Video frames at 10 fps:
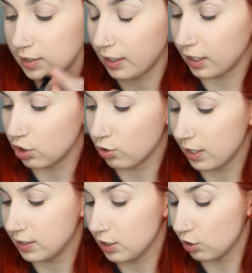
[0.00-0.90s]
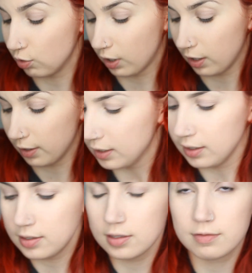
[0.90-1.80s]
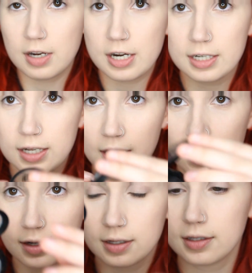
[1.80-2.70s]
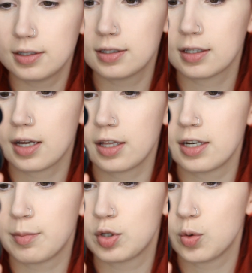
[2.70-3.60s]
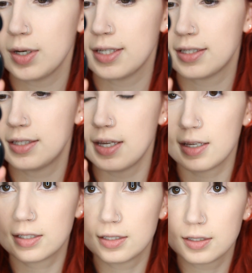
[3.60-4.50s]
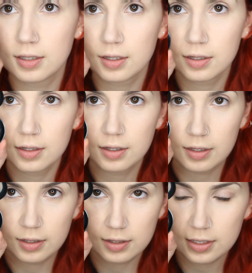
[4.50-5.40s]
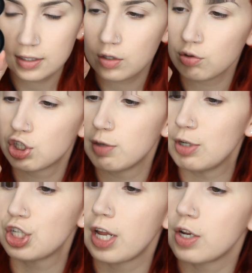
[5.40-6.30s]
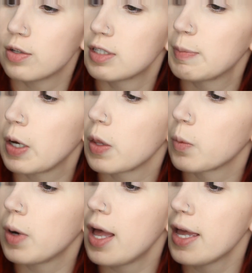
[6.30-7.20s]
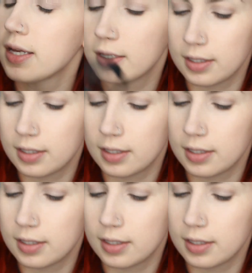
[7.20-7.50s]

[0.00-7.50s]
It's like a transitional color. And this is very dark. This is the color number 26. These are called shimmer shadows, by the way.